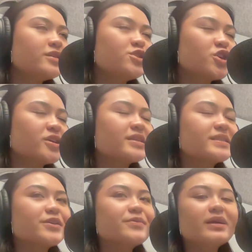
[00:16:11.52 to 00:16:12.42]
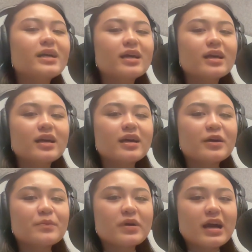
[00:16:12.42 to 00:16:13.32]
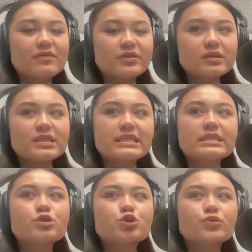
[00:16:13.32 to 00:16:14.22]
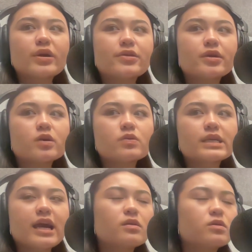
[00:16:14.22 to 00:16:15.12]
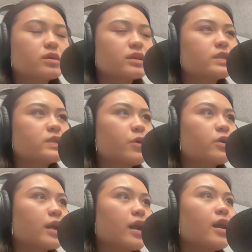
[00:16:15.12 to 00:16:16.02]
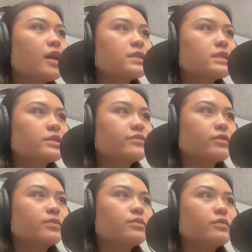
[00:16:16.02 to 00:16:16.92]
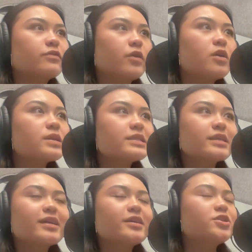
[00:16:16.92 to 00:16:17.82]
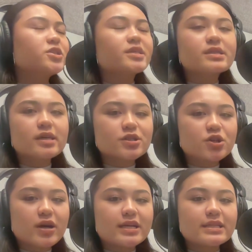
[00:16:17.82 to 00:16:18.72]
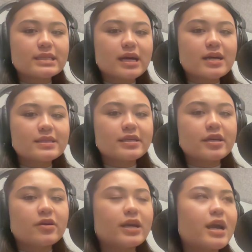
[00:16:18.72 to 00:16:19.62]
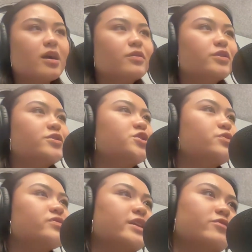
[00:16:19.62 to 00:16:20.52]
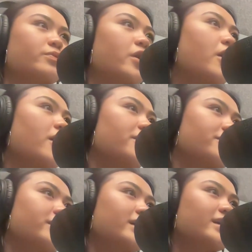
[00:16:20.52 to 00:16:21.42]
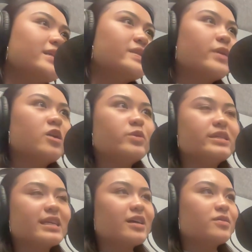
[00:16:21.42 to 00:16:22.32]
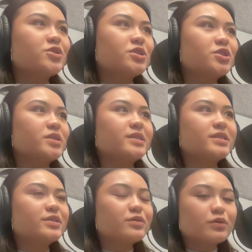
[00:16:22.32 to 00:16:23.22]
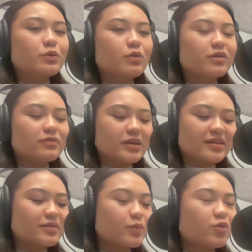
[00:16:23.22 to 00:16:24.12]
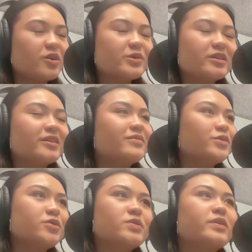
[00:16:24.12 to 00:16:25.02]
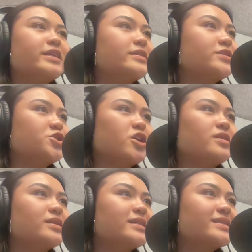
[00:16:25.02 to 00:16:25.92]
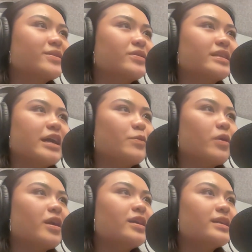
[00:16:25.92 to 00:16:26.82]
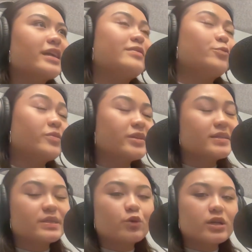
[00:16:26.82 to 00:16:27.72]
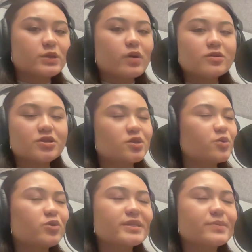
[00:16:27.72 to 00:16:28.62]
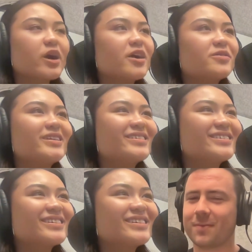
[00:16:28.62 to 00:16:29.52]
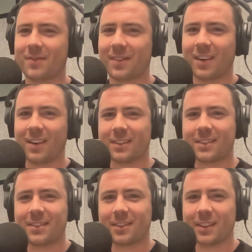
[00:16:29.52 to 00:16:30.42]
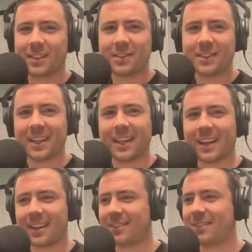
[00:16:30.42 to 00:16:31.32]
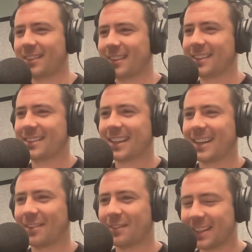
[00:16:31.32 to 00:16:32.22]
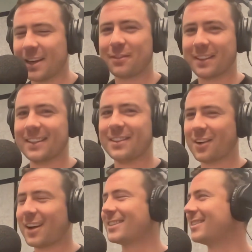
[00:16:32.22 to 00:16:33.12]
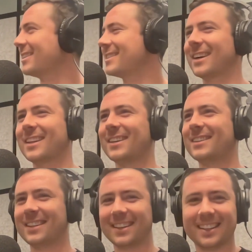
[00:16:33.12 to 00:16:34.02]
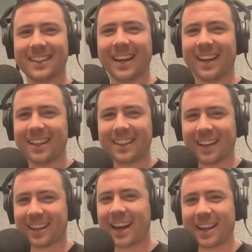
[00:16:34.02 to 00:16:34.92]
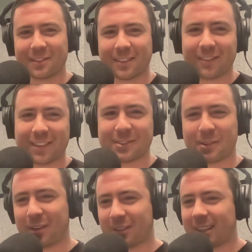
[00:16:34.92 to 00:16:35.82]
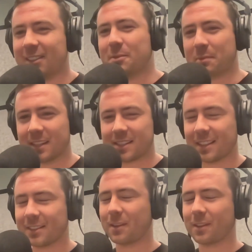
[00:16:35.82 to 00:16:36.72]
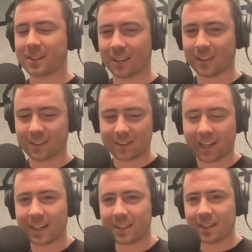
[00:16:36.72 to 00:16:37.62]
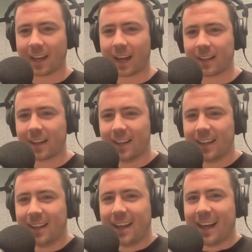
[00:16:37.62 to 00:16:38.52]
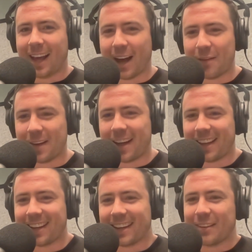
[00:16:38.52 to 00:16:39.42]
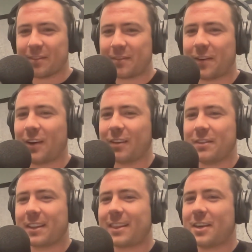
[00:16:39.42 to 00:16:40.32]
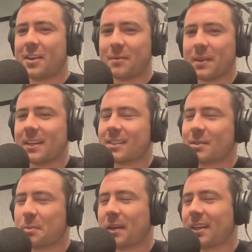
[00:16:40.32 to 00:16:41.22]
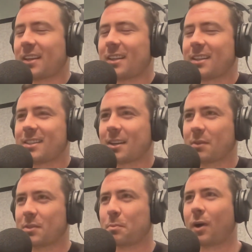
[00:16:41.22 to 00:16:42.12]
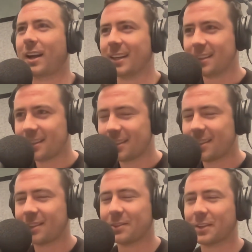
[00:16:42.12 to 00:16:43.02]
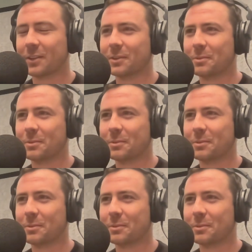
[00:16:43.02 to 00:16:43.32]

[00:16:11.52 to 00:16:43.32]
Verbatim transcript: journalism. Um, but having listened to, I think it was Kath Loughnan's podcast from Fox, she had such great insights in hearing how, you know, she moved down from Perth to Melbourne. Now she's just one of like the premier newsreaders, journalists on the network, and women in sport as well, just super inspiring. Nice. Well, that's good to hear. Uh, we definitely did not ask you to say that. yeah, yeah. Kath would love that as well, and she'd be listening as well. So shout out to you, Kath. Um, and finally, if you had thirty minutes to pick someone's brain who, who would it